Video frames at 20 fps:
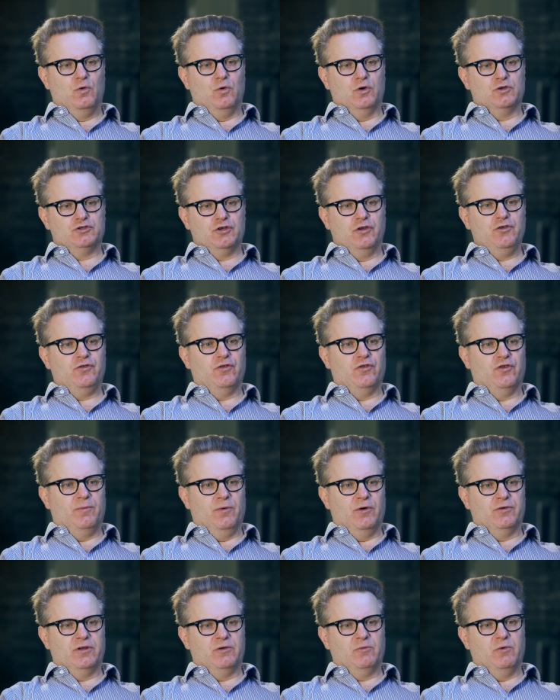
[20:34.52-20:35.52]
What Jonson
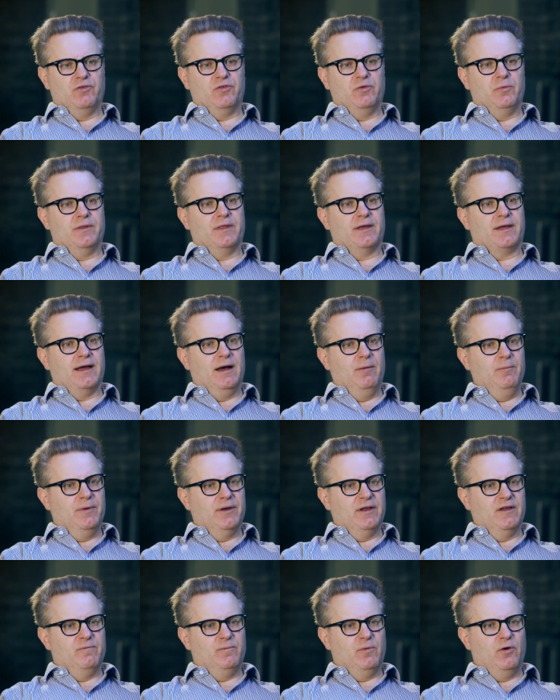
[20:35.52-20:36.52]
spotted was that with a
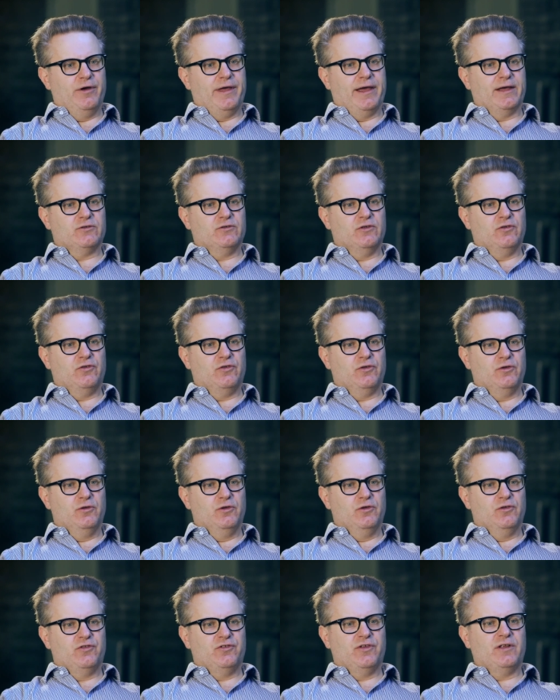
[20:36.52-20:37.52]
company of boy actors,
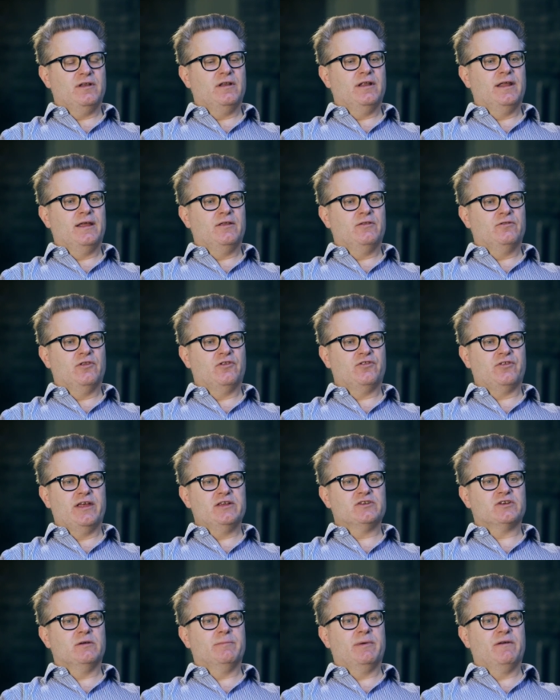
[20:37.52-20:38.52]
suddenly the
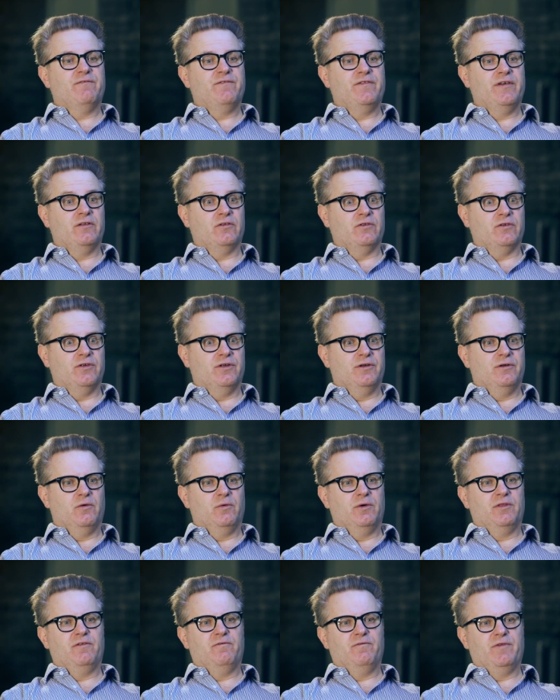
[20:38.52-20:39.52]
stage can be filled
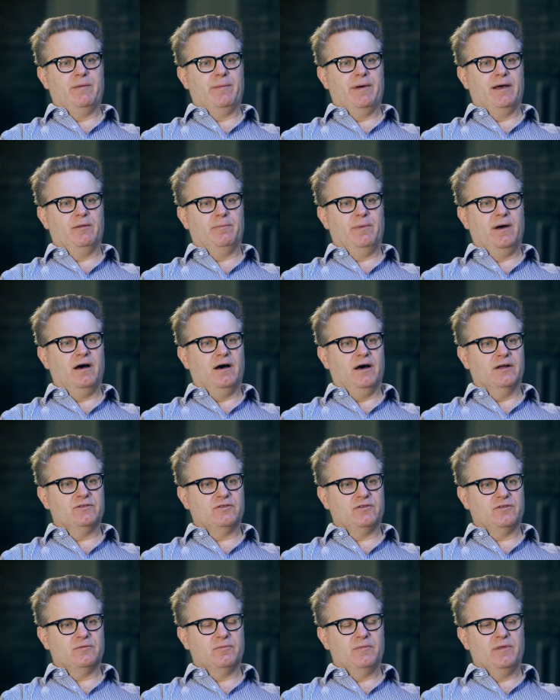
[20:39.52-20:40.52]
with female
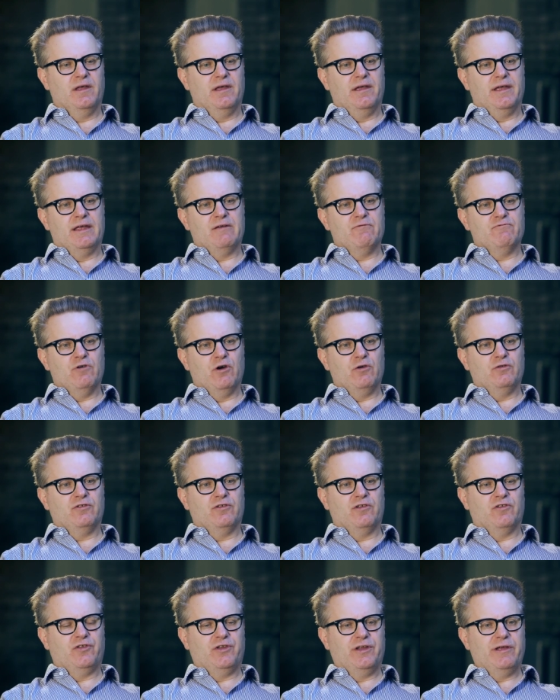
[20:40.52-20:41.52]
parts. He
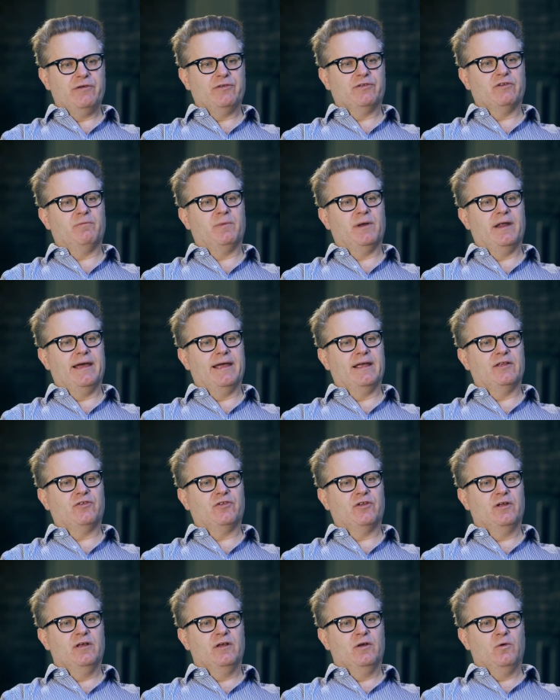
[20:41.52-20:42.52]
wrote a series of
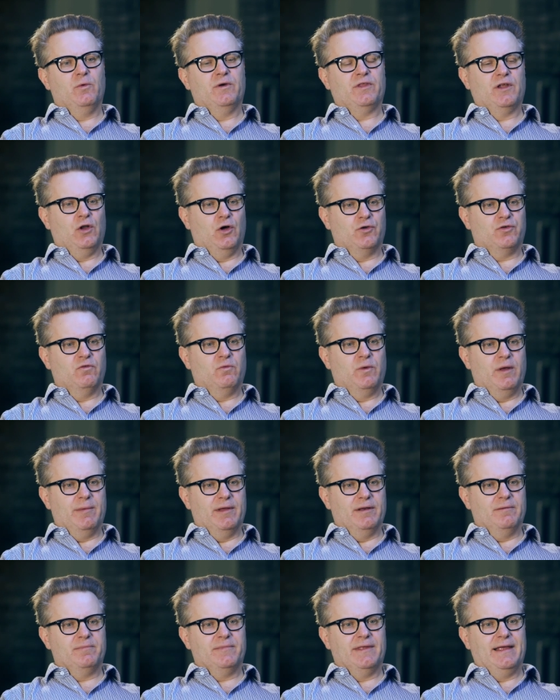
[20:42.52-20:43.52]
plays with a lot of
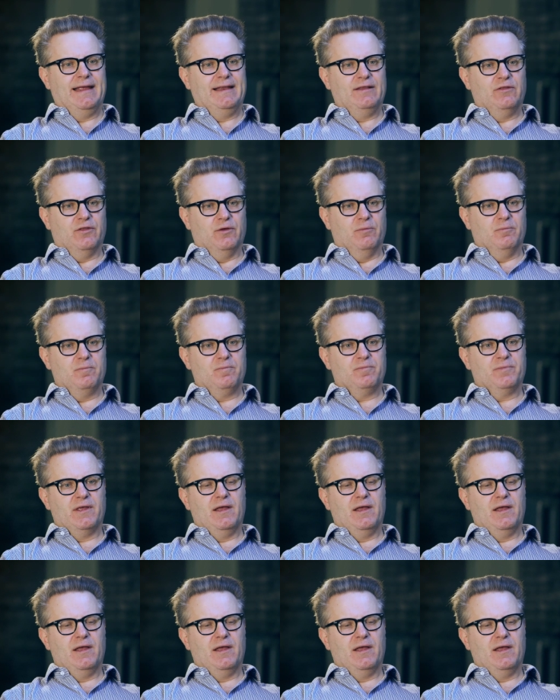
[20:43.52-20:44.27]
women in them.